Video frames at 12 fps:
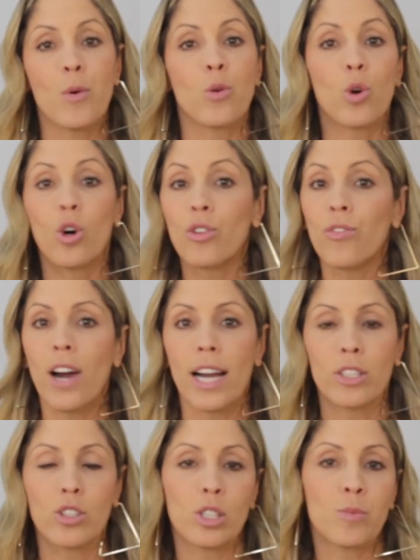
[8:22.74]
Growth
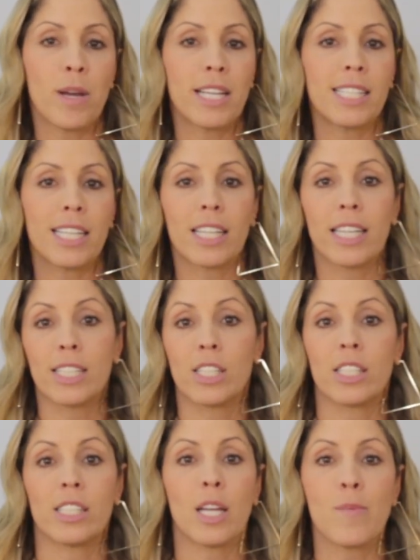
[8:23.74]
factors basically
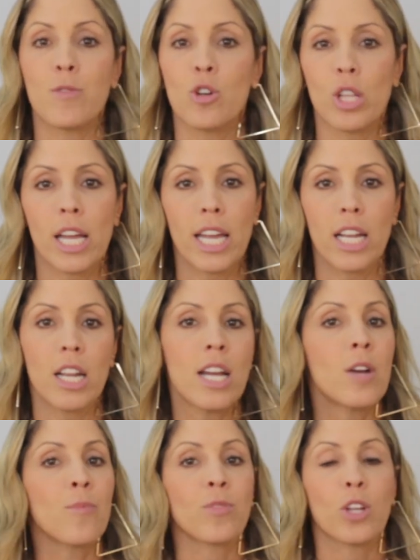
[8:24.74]
stimulate
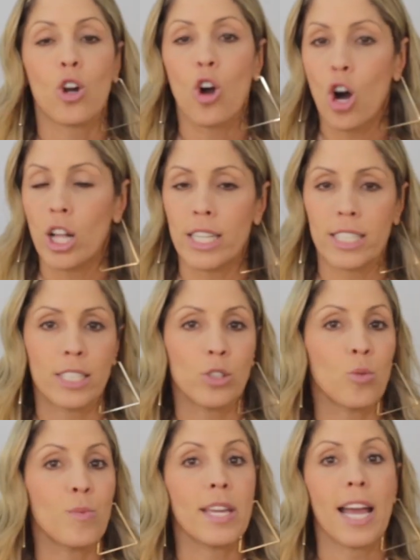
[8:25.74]

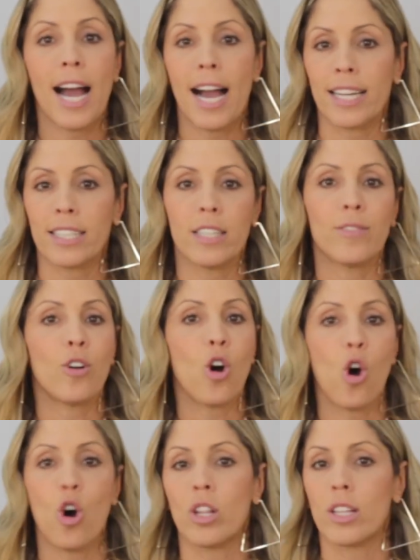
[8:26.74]
collagen to be active
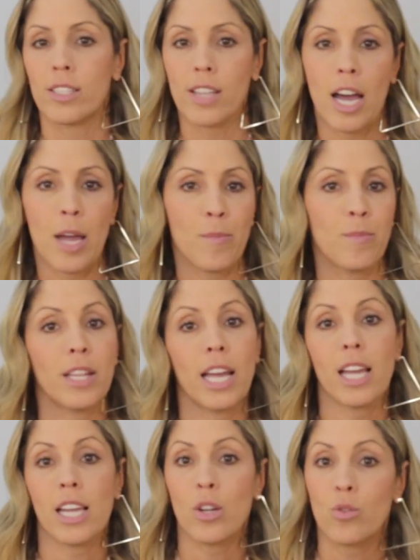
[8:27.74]
all the time.
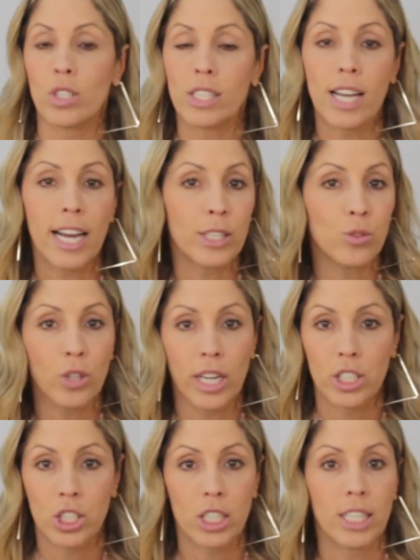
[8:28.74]
They increase
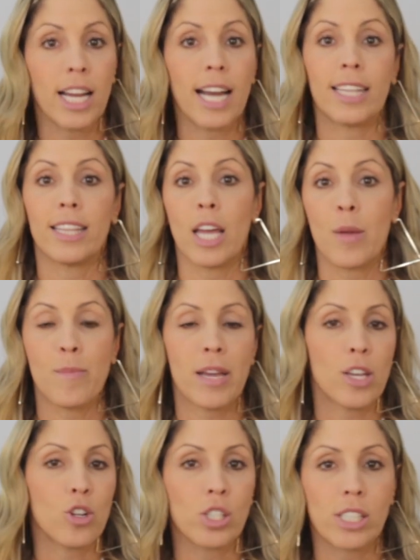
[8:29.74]
hydration and they
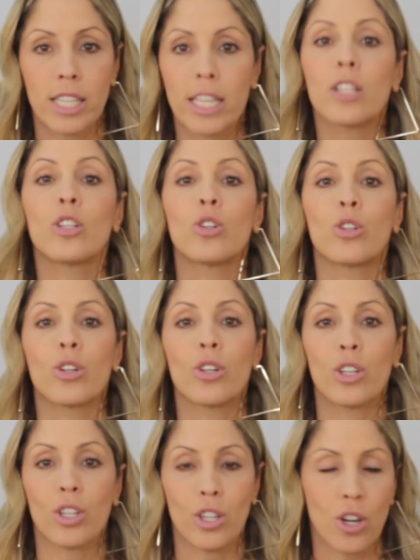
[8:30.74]
make your skin look
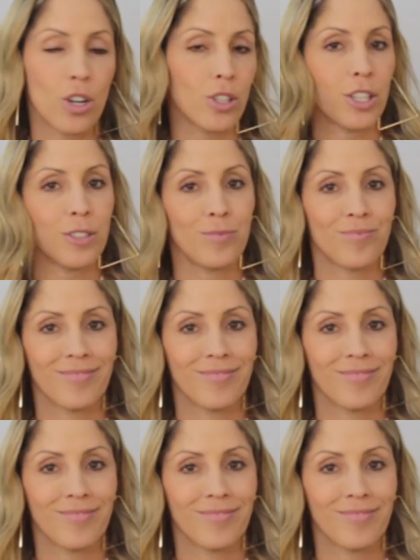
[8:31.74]
younger.